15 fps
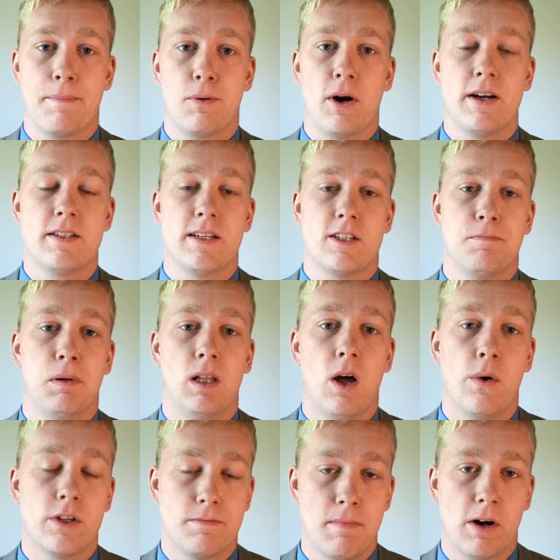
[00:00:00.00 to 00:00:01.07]
a price that's
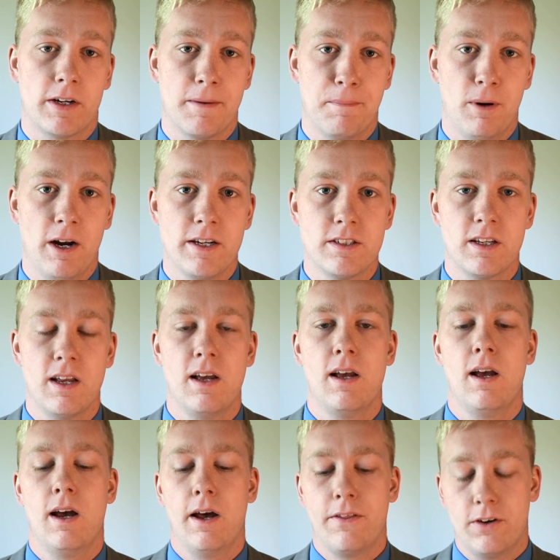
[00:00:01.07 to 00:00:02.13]
below its market price.
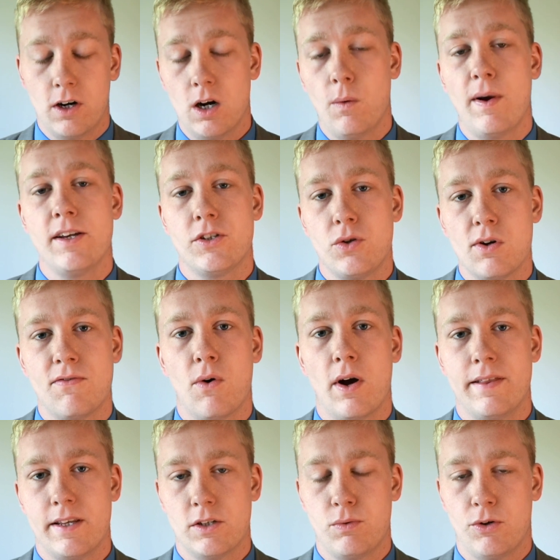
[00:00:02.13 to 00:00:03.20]
There are ways to
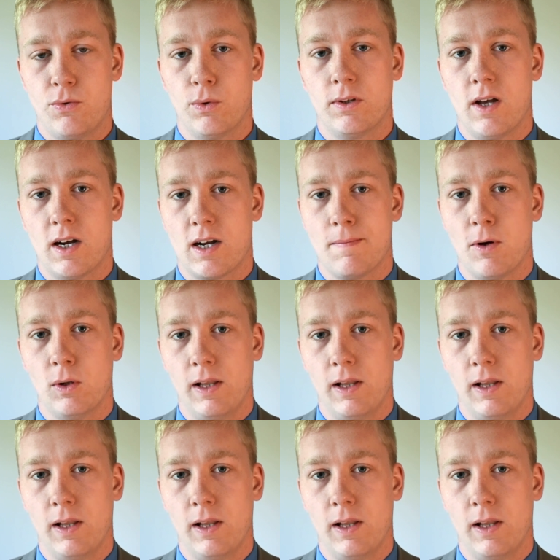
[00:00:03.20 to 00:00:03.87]
avoid this, which we'll talk